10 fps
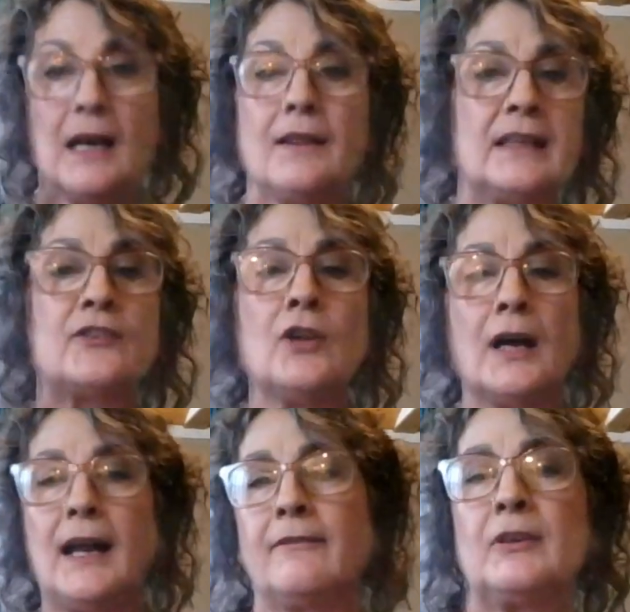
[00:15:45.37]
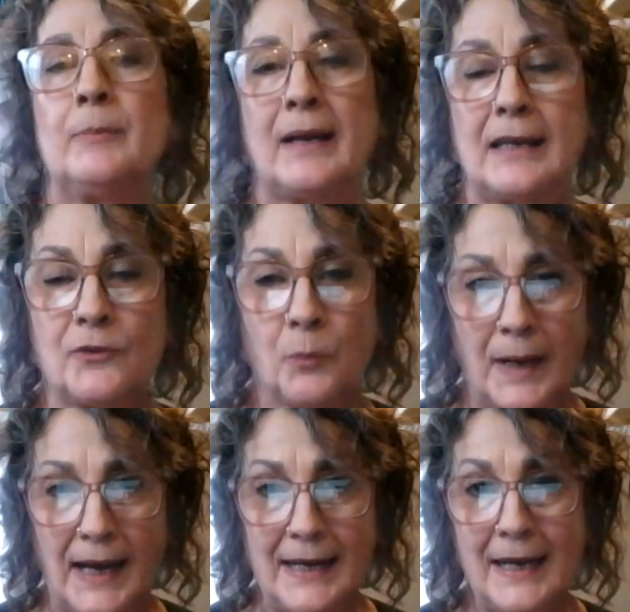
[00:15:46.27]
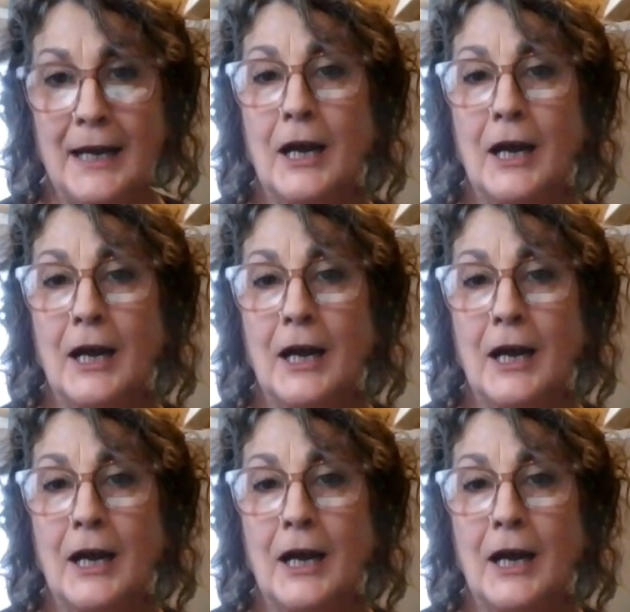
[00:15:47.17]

That's not everybody's way.